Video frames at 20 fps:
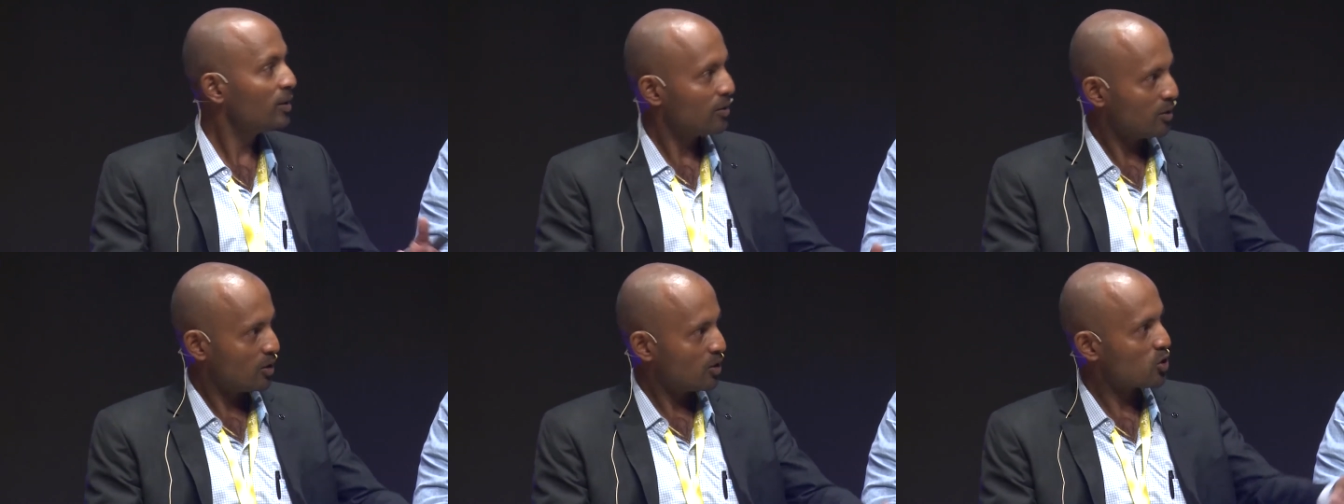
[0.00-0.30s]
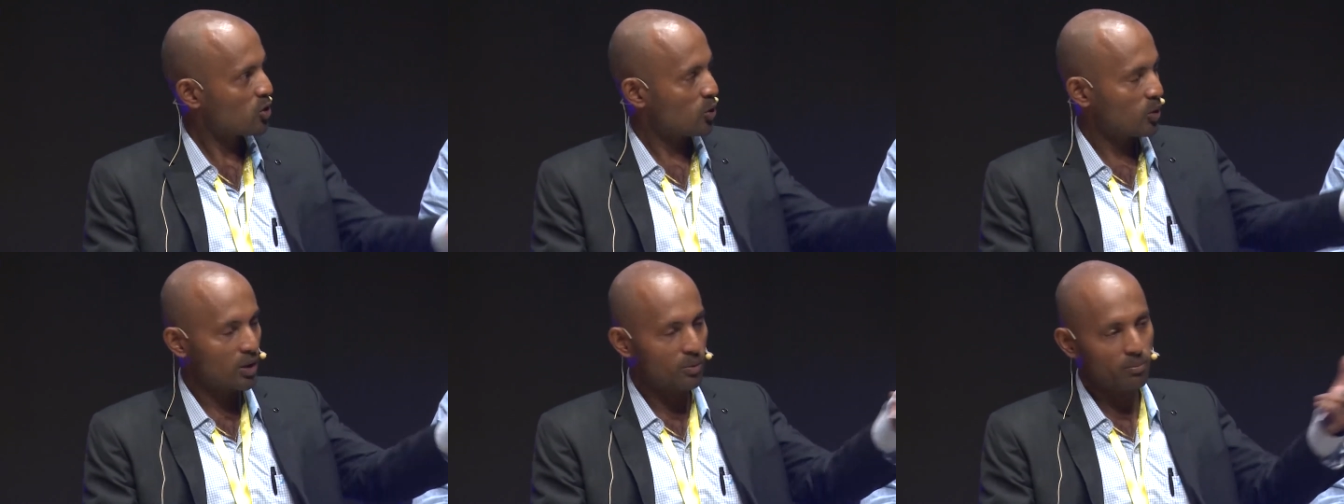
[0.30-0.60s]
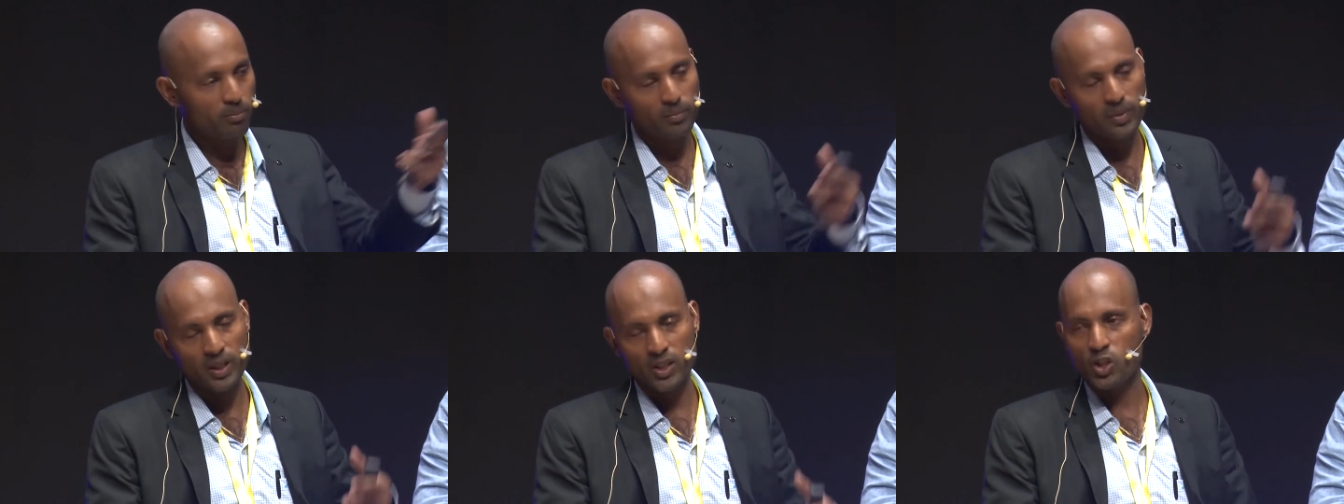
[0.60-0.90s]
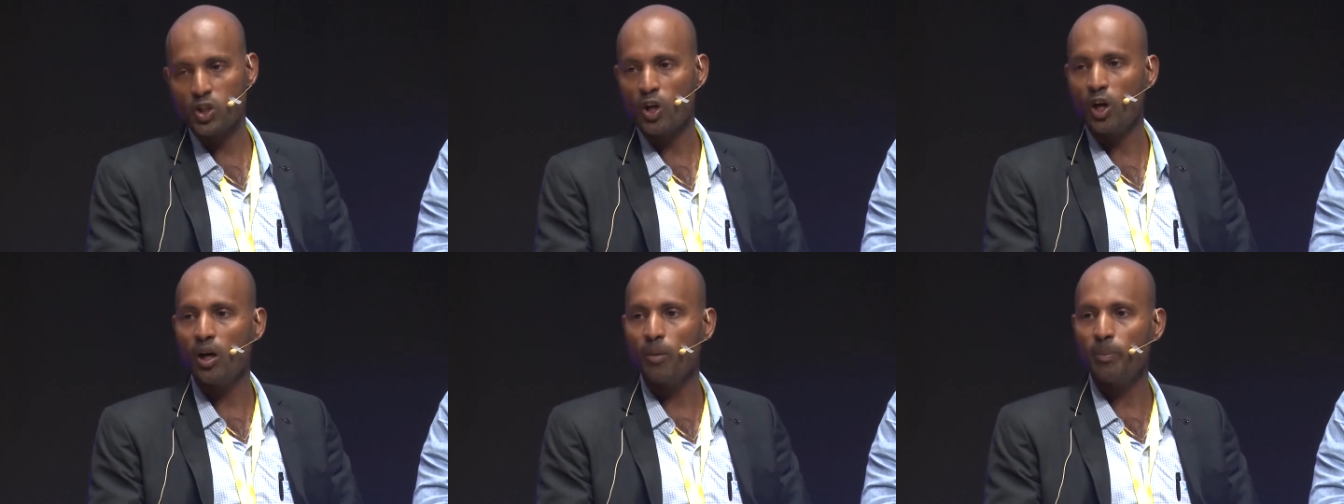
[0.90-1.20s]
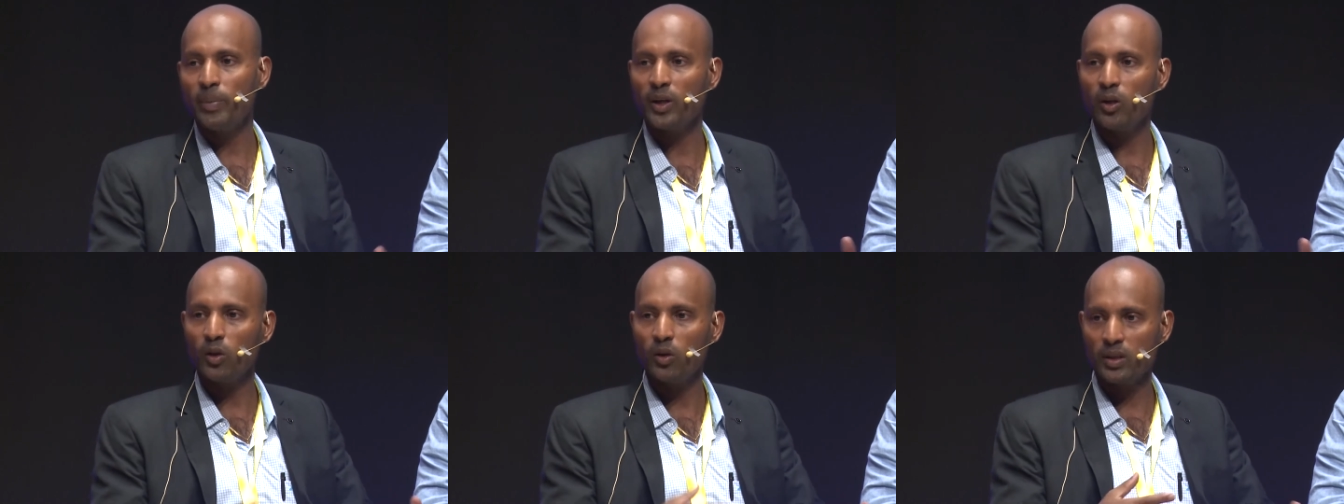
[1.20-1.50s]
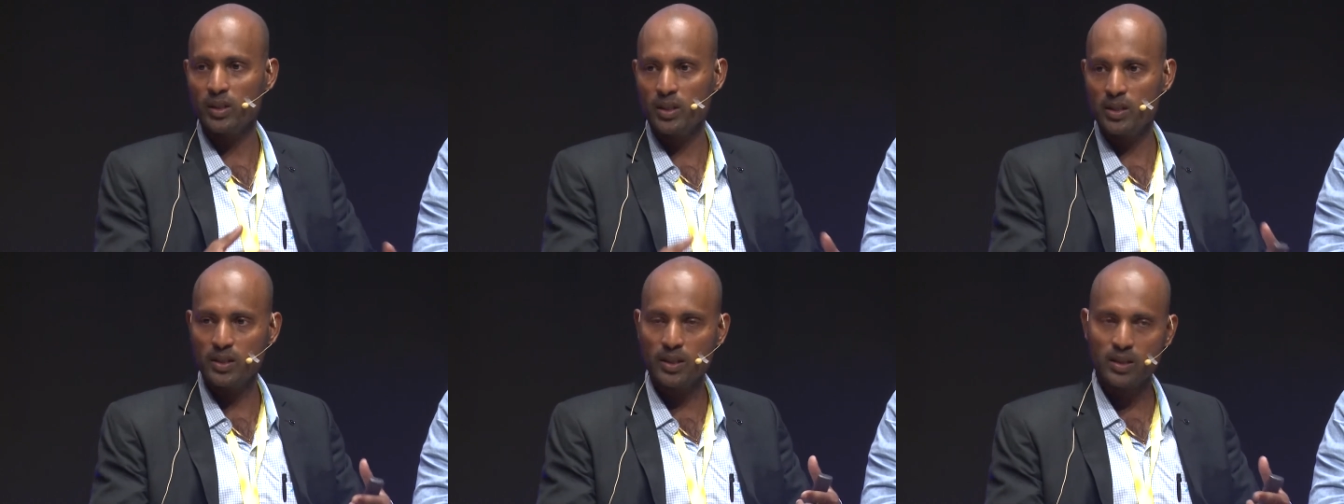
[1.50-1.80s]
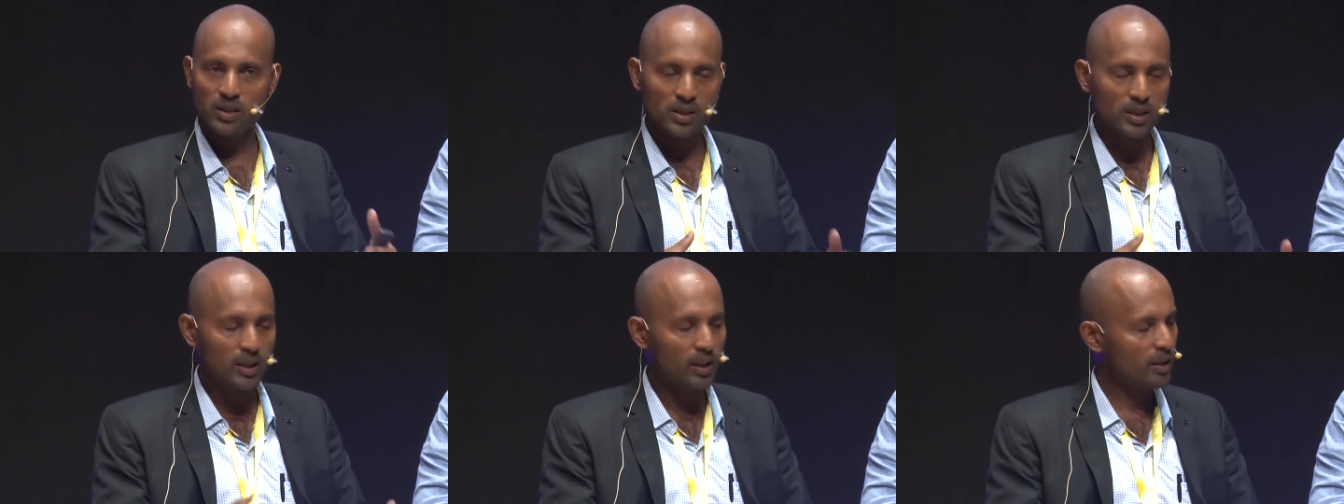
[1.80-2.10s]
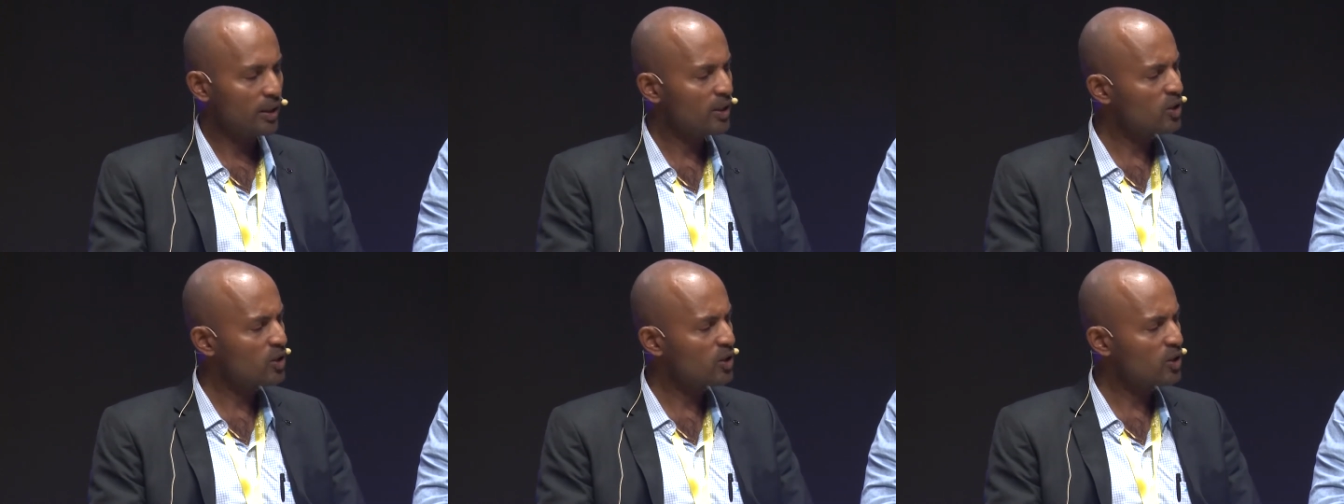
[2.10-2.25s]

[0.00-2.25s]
show them my shop, and all these things started.